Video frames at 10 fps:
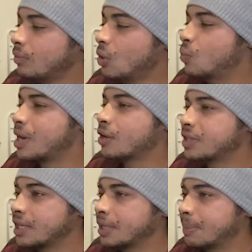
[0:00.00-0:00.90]
without
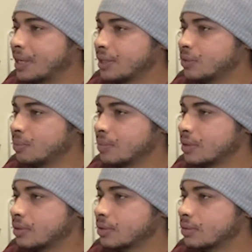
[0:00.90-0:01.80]
thinking about it too
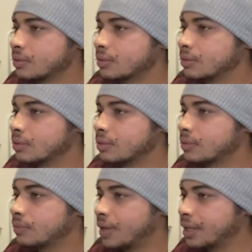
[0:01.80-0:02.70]
much. Right?